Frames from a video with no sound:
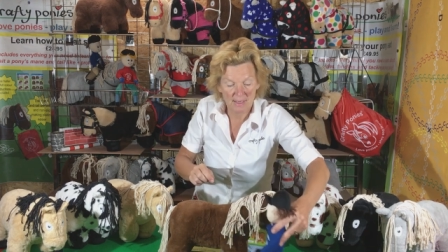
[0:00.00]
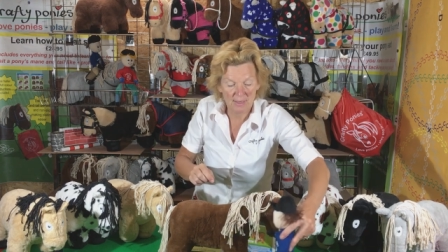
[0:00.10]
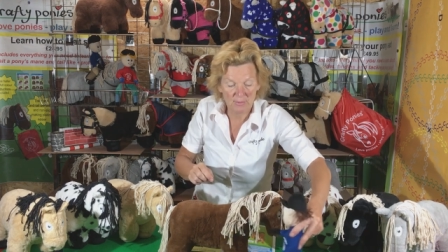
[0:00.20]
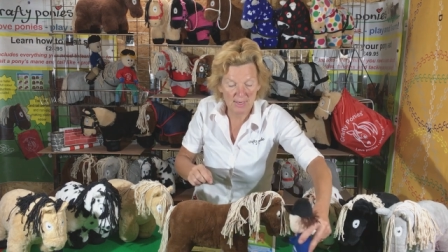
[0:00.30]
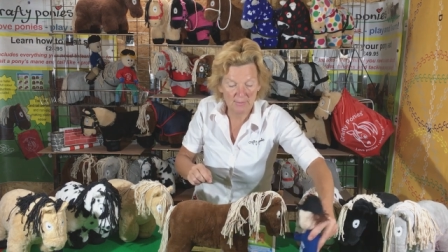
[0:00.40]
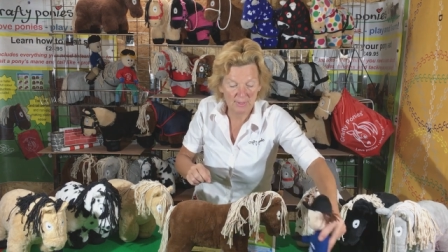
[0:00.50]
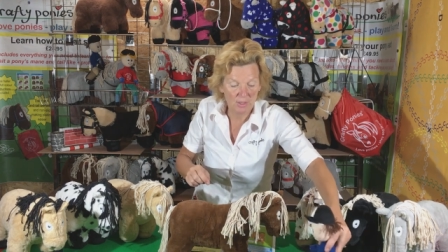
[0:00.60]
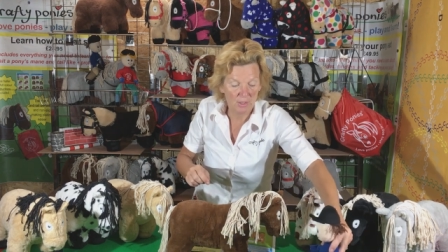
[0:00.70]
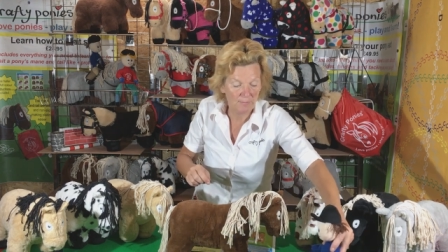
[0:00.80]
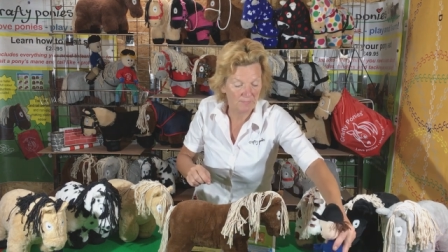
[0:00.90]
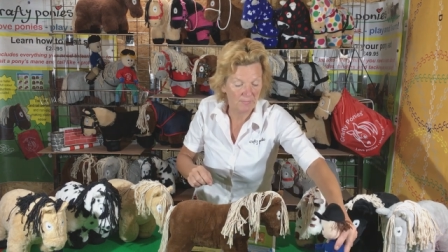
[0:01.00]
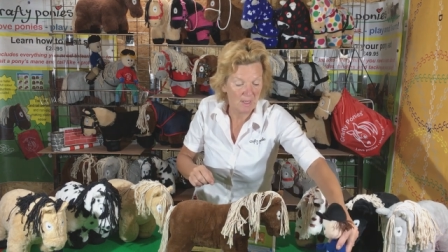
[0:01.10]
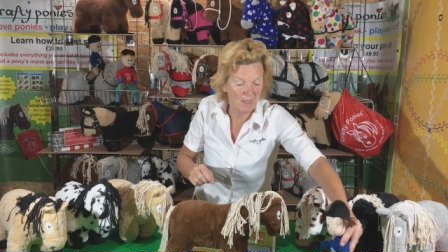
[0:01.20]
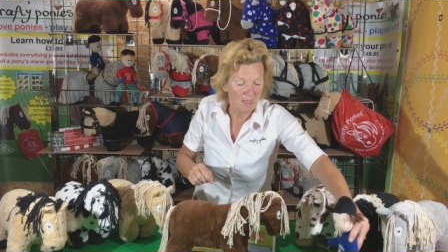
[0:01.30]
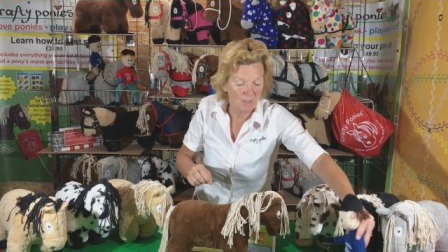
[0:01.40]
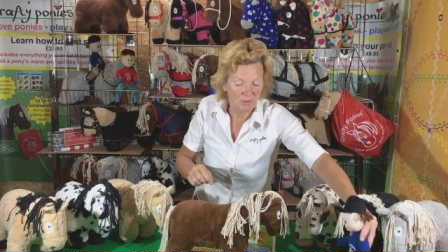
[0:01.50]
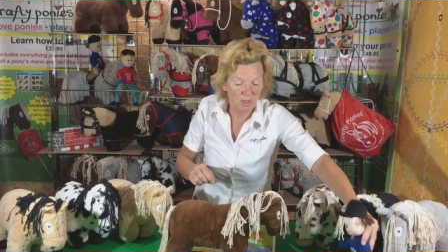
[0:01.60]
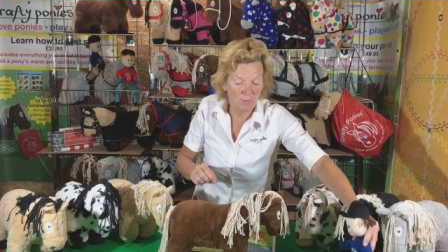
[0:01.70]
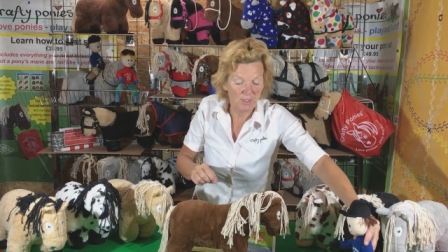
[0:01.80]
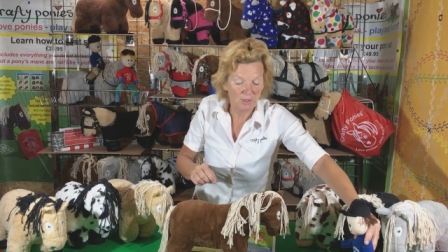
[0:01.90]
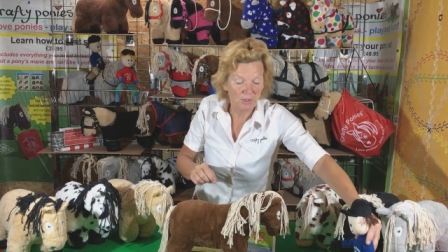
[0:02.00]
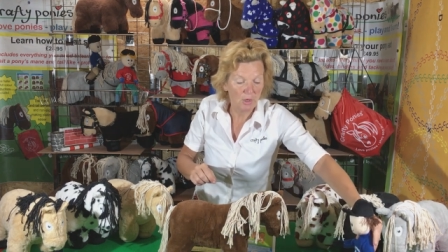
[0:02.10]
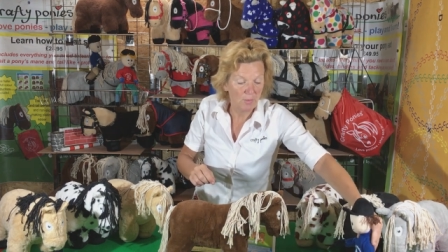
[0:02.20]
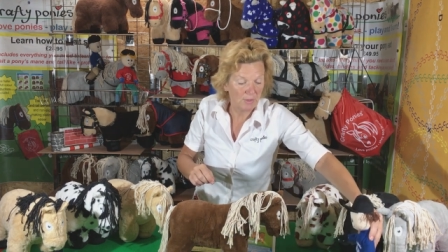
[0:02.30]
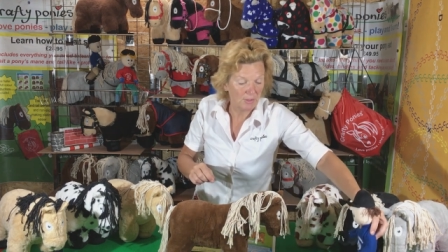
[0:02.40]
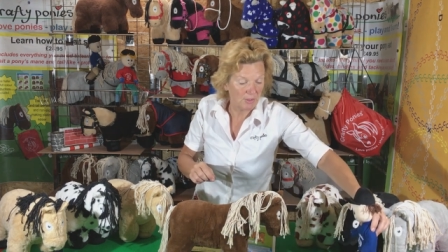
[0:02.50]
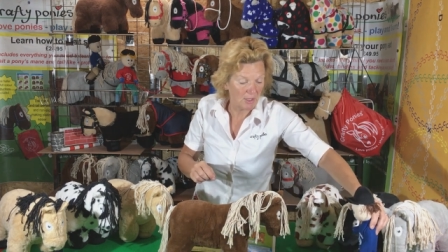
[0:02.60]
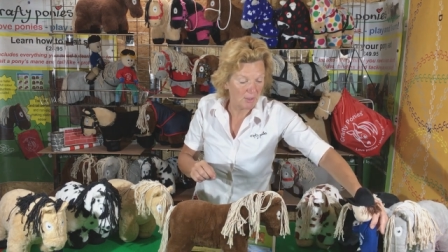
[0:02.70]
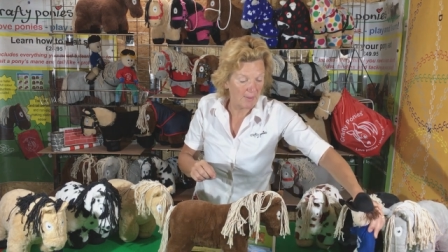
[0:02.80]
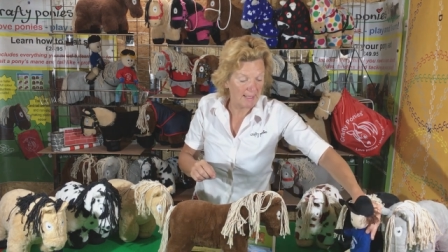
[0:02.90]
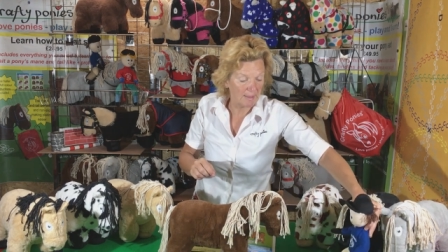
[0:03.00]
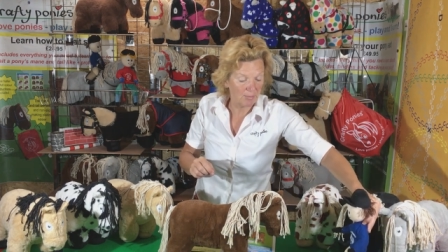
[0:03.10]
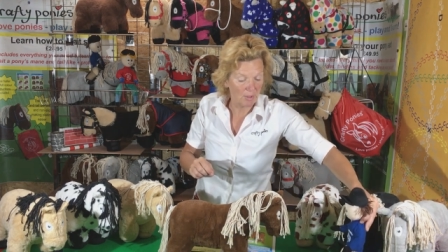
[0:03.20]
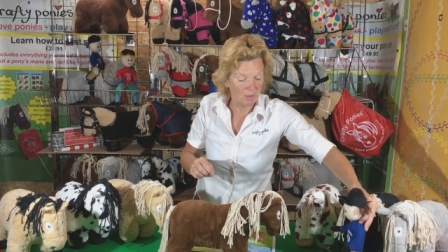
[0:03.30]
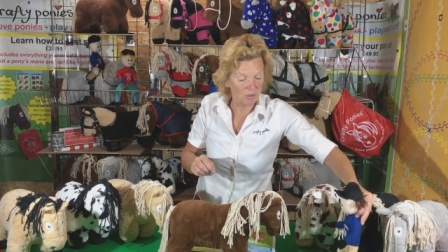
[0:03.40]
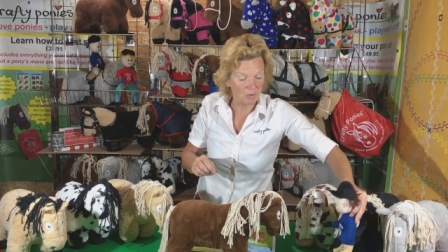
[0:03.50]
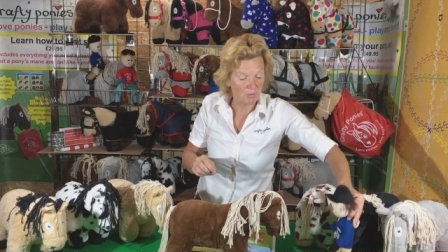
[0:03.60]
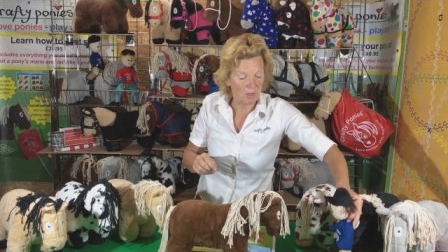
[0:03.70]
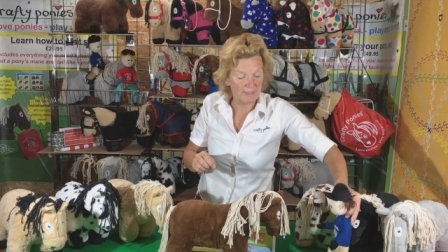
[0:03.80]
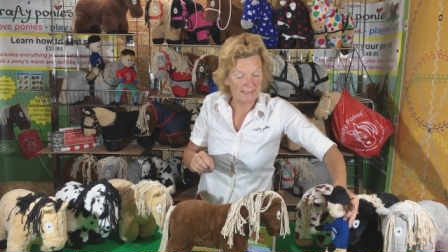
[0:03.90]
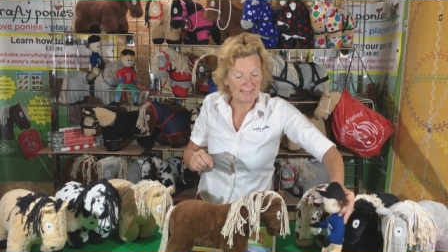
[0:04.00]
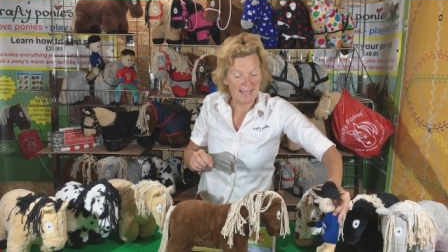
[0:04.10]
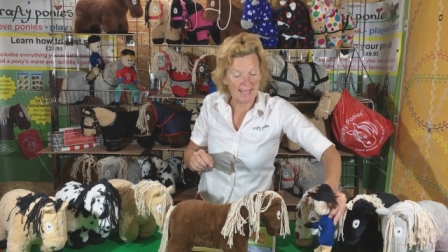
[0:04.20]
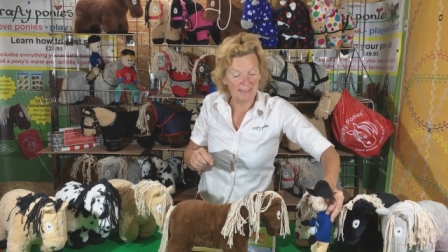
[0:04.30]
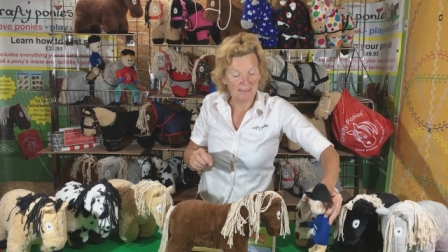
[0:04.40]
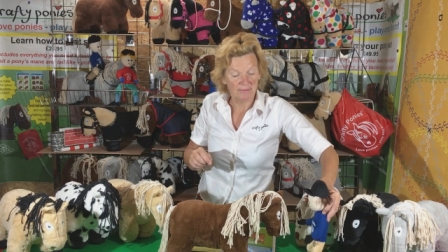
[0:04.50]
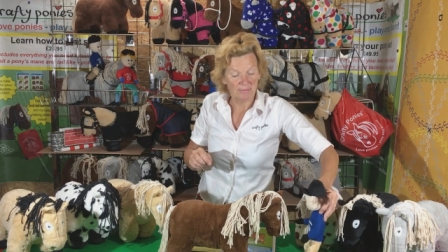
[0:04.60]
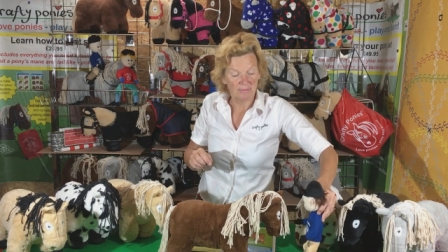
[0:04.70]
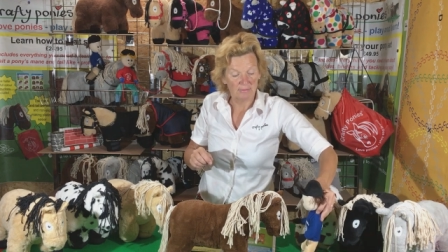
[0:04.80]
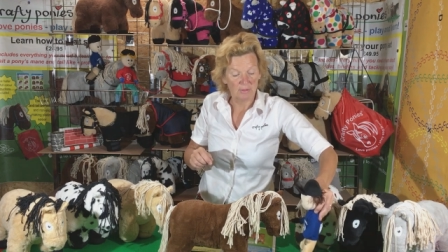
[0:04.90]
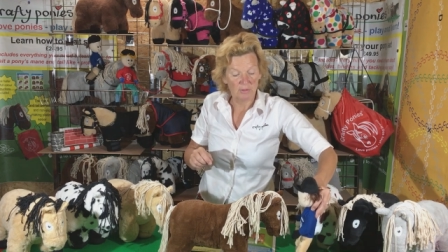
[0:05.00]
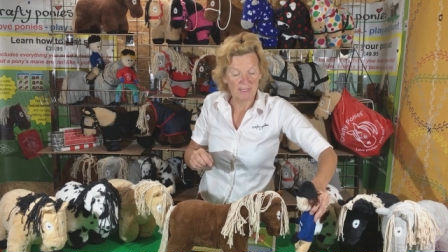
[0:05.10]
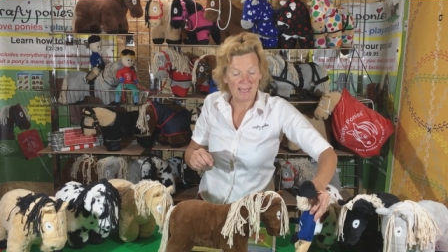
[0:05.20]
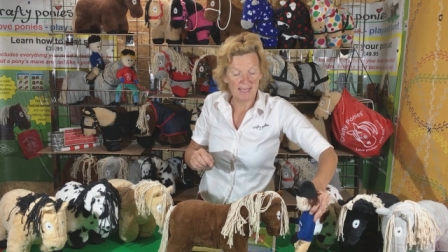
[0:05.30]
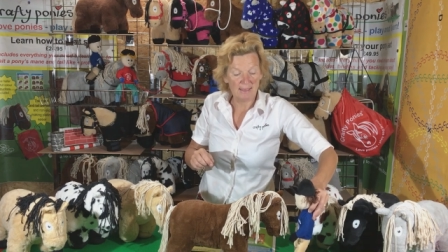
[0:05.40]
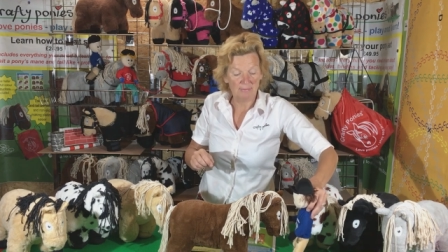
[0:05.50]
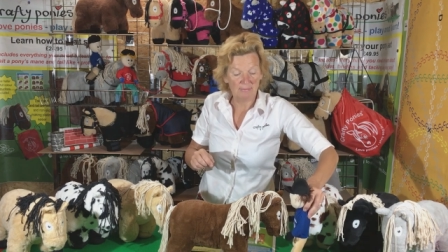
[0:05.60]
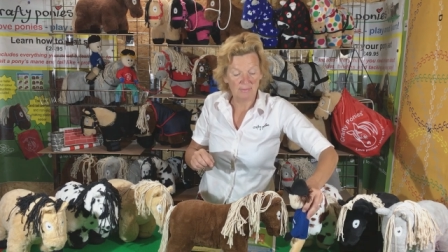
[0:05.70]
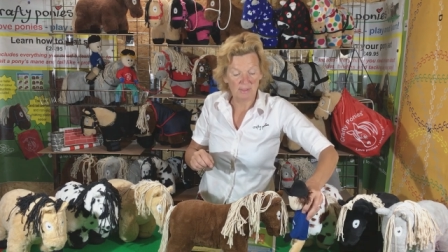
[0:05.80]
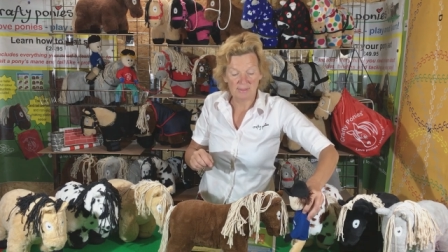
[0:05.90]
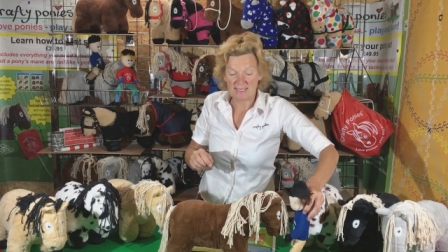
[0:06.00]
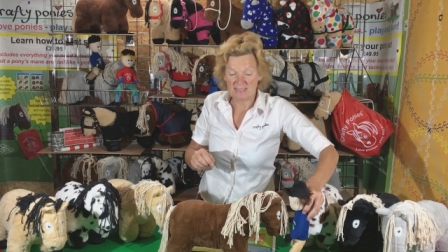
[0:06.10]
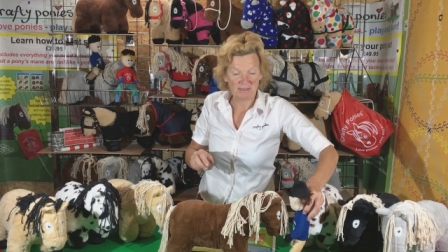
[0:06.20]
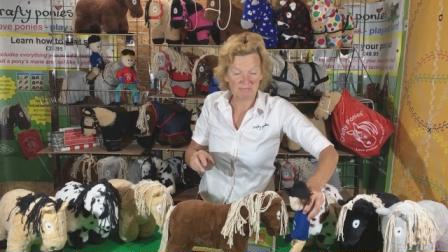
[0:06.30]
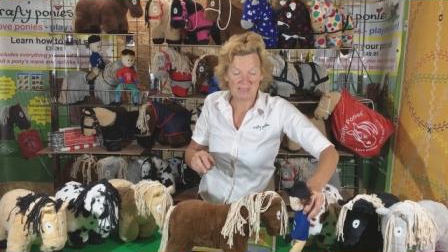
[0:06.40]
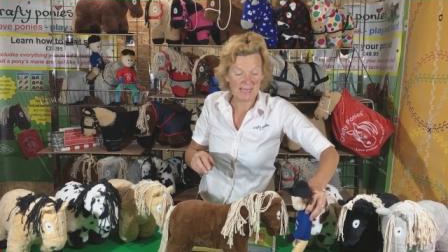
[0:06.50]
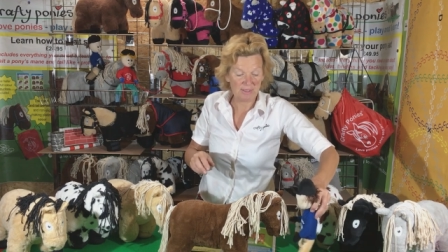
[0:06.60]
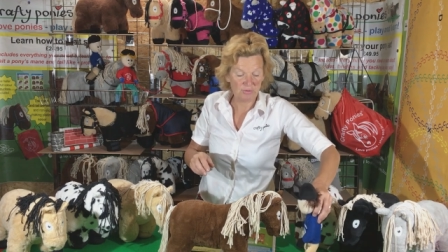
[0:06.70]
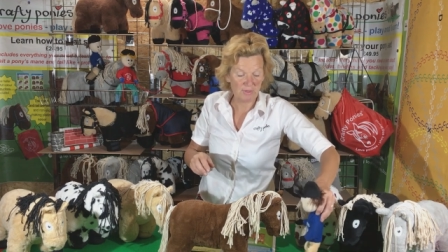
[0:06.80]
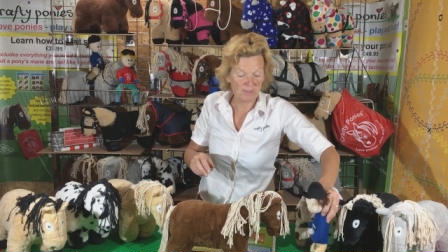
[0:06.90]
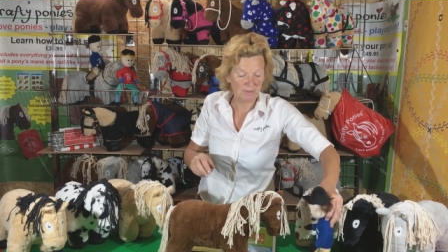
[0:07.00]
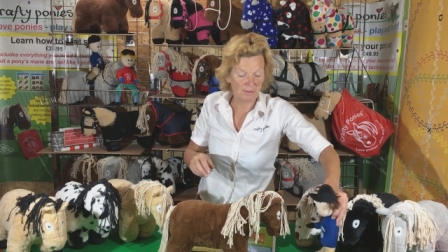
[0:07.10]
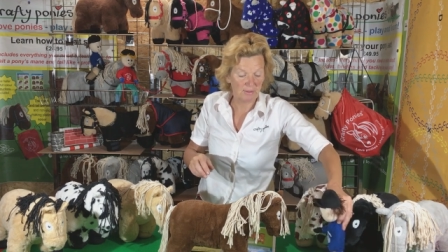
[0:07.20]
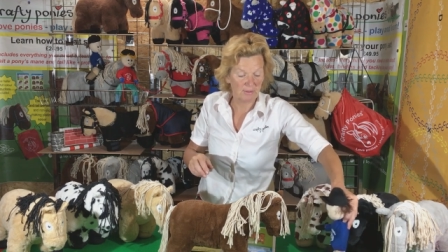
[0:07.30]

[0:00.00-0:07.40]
and away we go so what you don't want to do is approach towards his head okay because that's dangerous